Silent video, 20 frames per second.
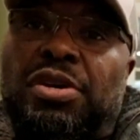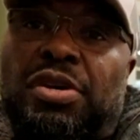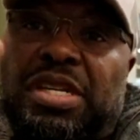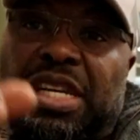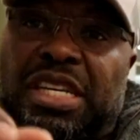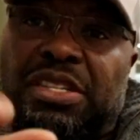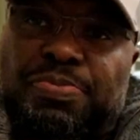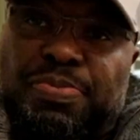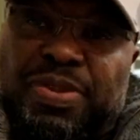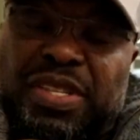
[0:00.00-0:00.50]
on
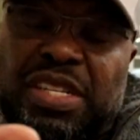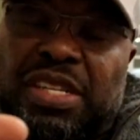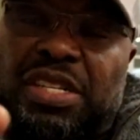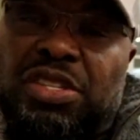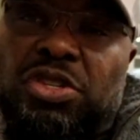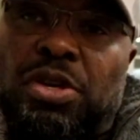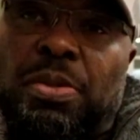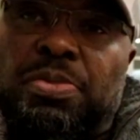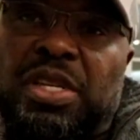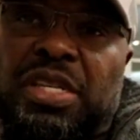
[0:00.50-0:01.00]
this
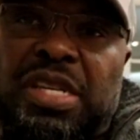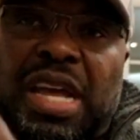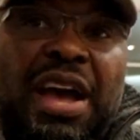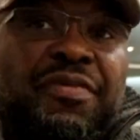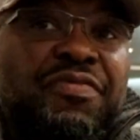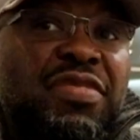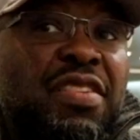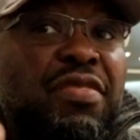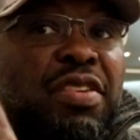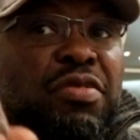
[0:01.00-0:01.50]
particular subject. I
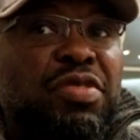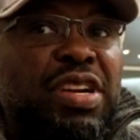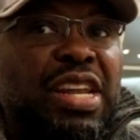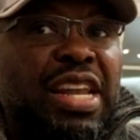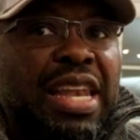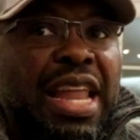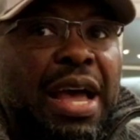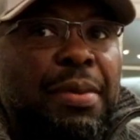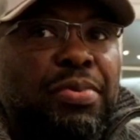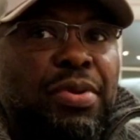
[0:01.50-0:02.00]
have never really
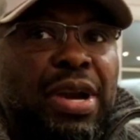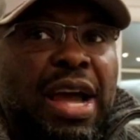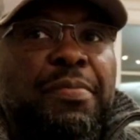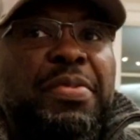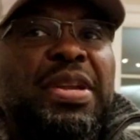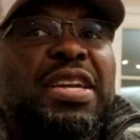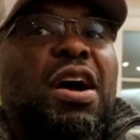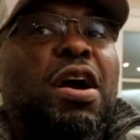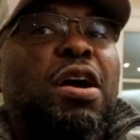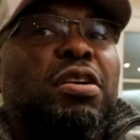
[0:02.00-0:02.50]
elaborated. I've
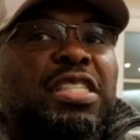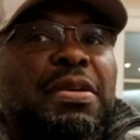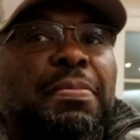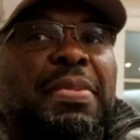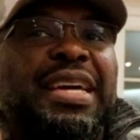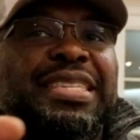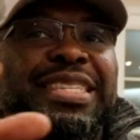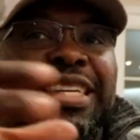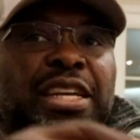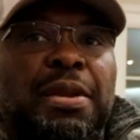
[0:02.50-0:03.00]
been asked
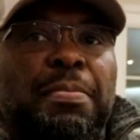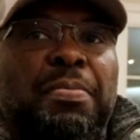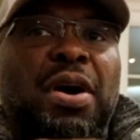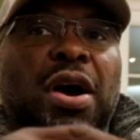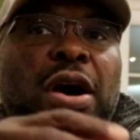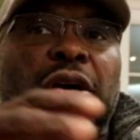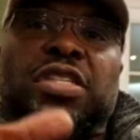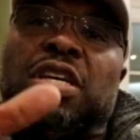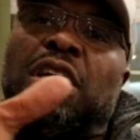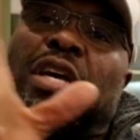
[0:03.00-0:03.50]
about it in the
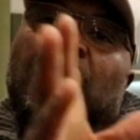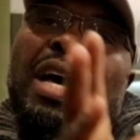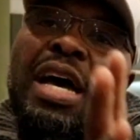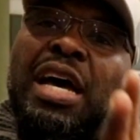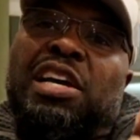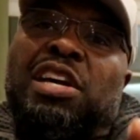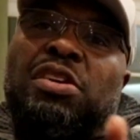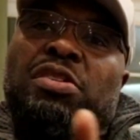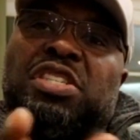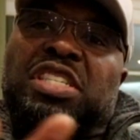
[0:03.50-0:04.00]
past.
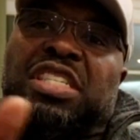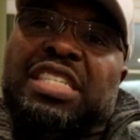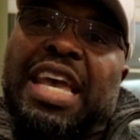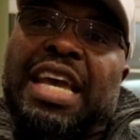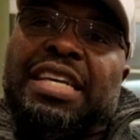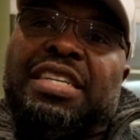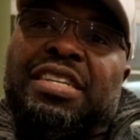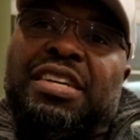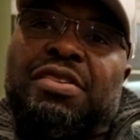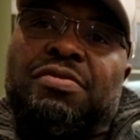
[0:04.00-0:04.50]
I kind of
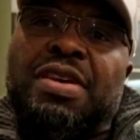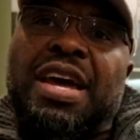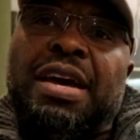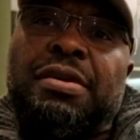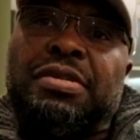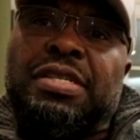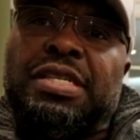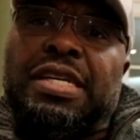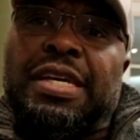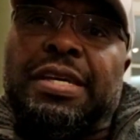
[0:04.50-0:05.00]
skated
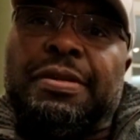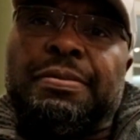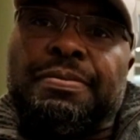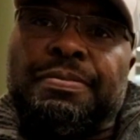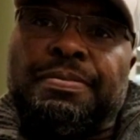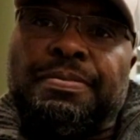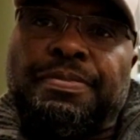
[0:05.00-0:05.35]
around it.